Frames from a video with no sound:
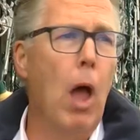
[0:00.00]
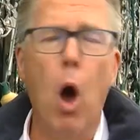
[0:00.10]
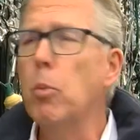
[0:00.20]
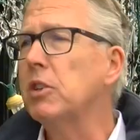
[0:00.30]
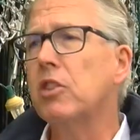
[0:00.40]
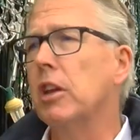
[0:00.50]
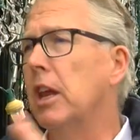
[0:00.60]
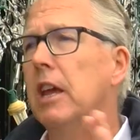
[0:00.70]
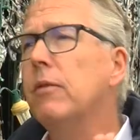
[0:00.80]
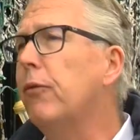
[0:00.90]
almost an
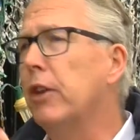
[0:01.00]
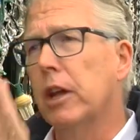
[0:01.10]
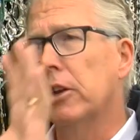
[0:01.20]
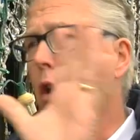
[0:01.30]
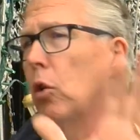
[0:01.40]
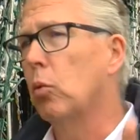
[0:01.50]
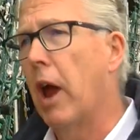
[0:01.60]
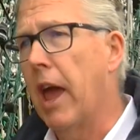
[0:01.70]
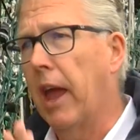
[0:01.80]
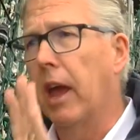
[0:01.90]
infinite
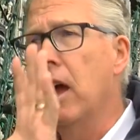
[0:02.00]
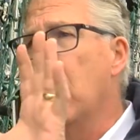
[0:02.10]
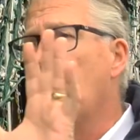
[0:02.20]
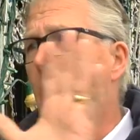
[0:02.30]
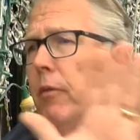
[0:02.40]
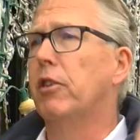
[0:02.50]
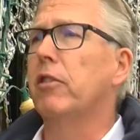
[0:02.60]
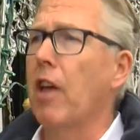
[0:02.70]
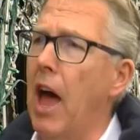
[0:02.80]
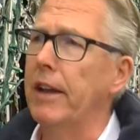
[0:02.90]
array of
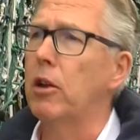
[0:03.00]
design